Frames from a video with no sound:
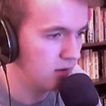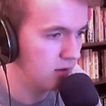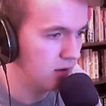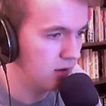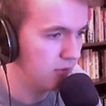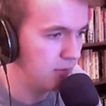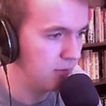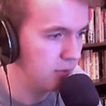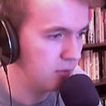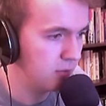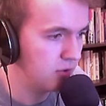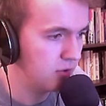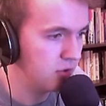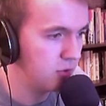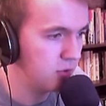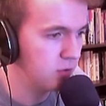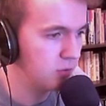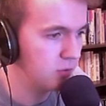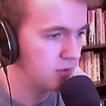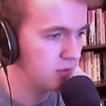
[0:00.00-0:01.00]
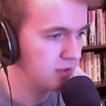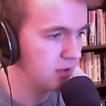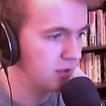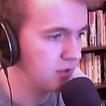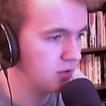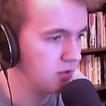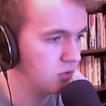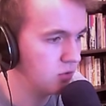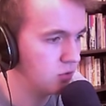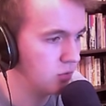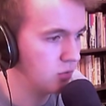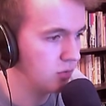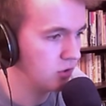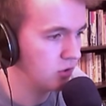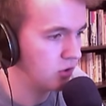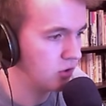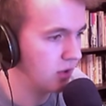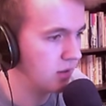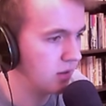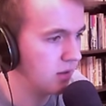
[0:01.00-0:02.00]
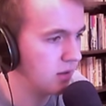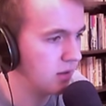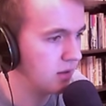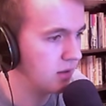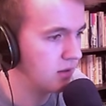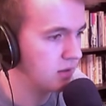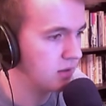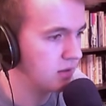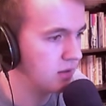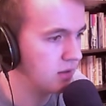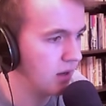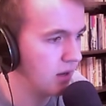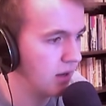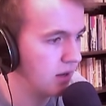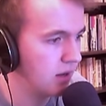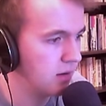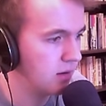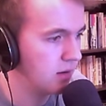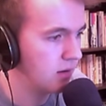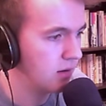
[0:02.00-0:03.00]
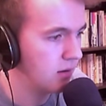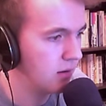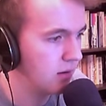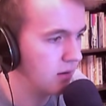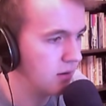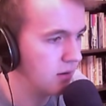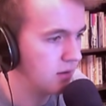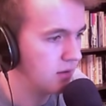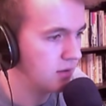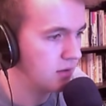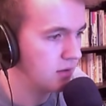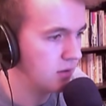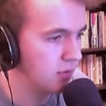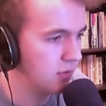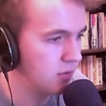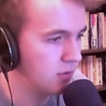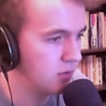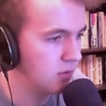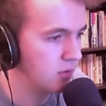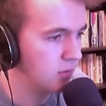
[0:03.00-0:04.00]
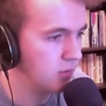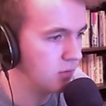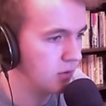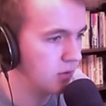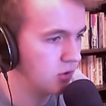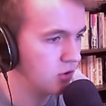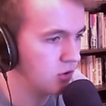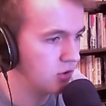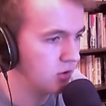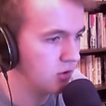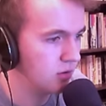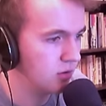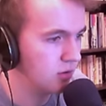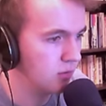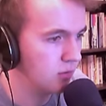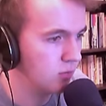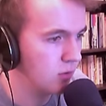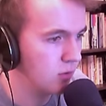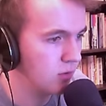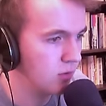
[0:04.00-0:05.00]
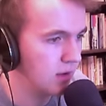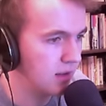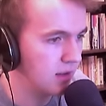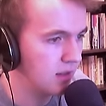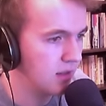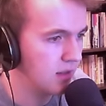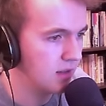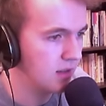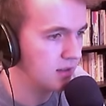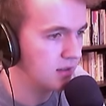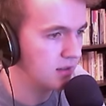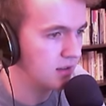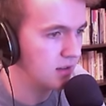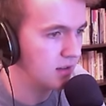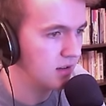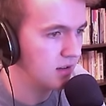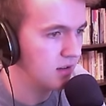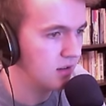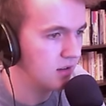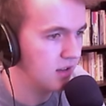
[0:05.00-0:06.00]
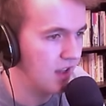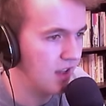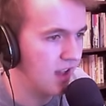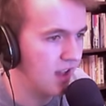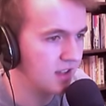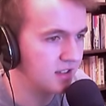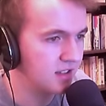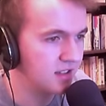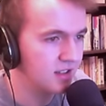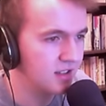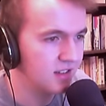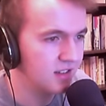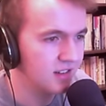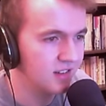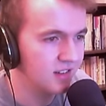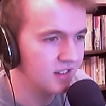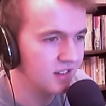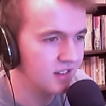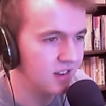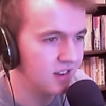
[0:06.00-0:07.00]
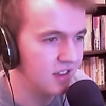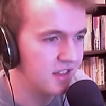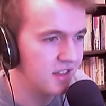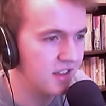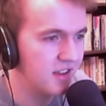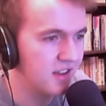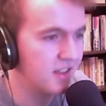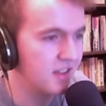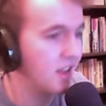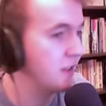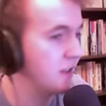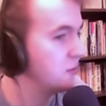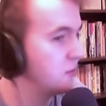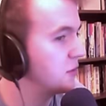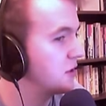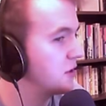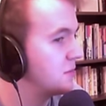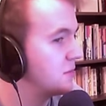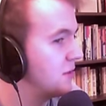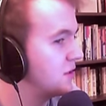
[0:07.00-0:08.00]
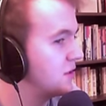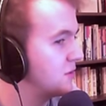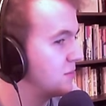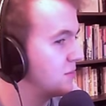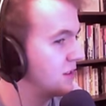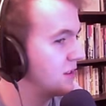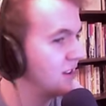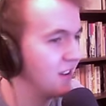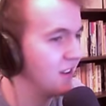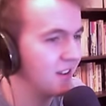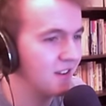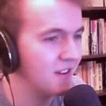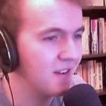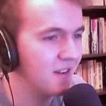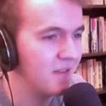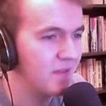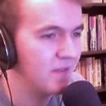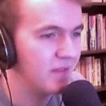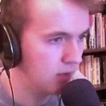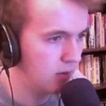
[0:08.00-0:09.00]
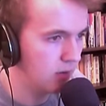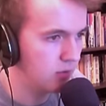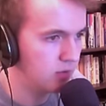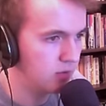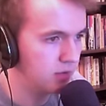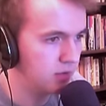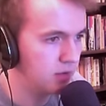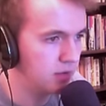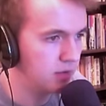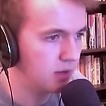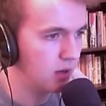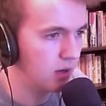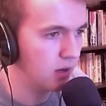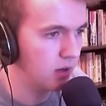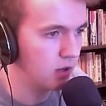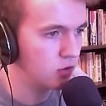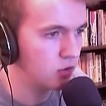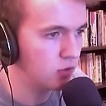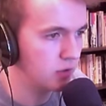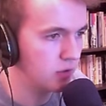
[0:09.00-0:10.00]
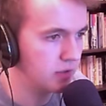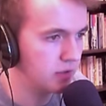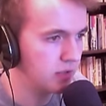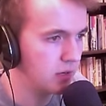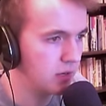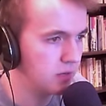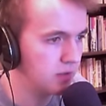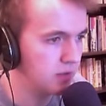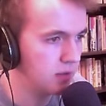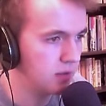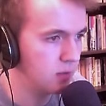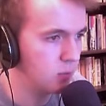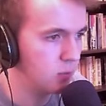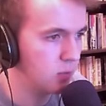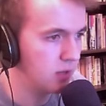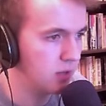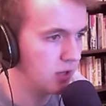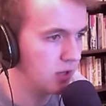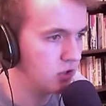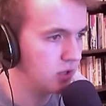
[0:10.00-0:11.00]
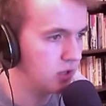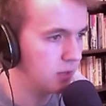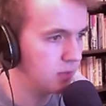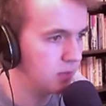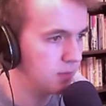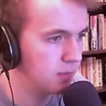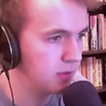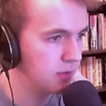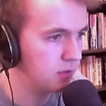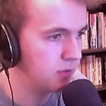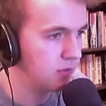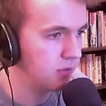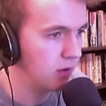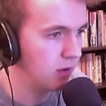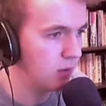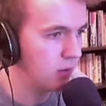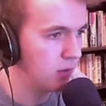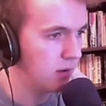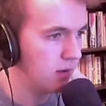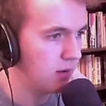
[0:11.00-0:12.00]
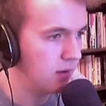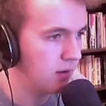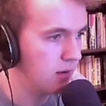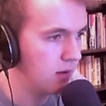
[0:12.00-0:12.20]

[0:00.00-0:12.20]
If maybe we do do a slanted drawbridge, I think it's designed so that if we do the bridge, the road like this. Yes! I think that's what it's meant to be like. Now we just need to get hydraulics here instead of the wood, actually. That one's a bit too far away.